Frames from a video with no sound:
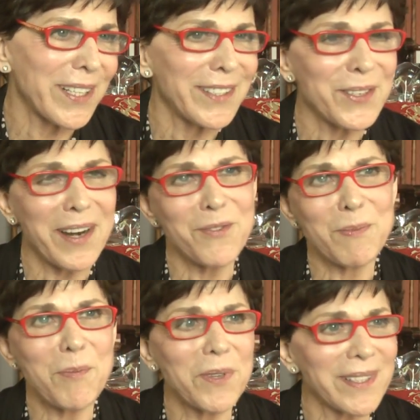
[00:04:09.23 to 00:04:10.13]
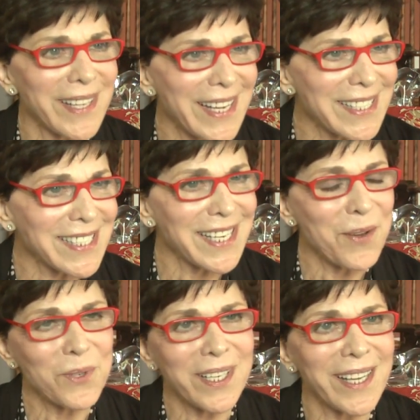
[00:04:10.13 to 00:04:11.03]
And I remember the last day
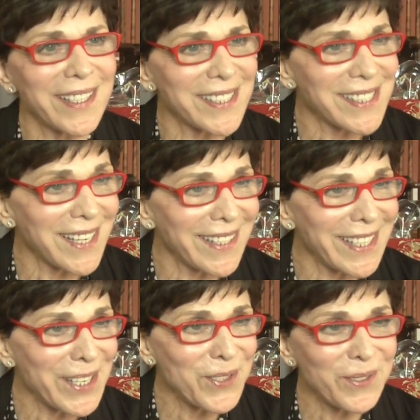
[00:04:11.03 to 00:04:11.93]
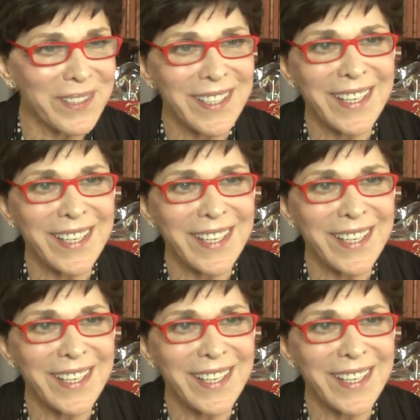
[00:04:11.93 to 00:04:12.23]
when I had to sign out.